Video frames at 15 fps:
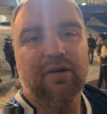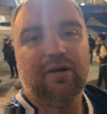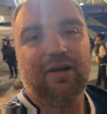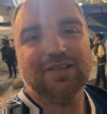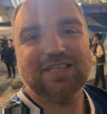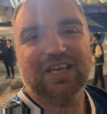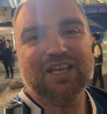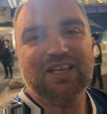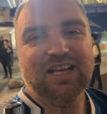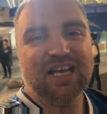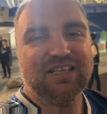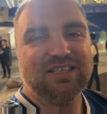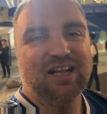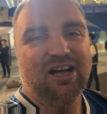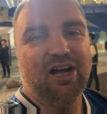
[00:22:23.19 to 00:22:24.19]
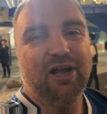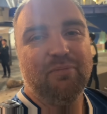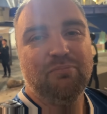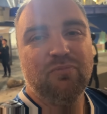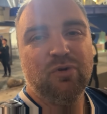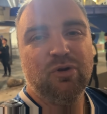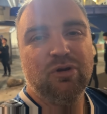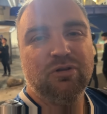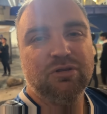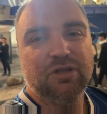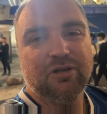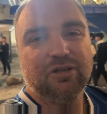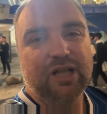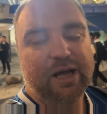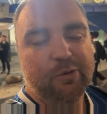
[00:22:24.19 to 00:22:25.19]
I'll see you next time.
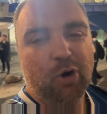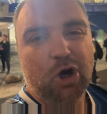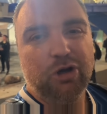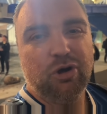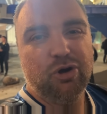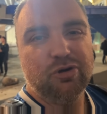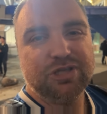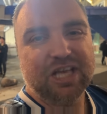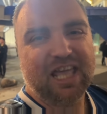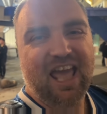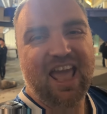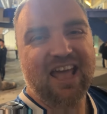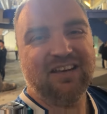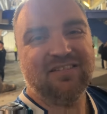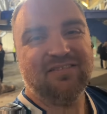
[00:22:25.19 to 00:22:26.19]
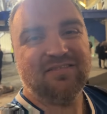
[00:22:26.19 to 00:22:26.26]
Taiwan lose again.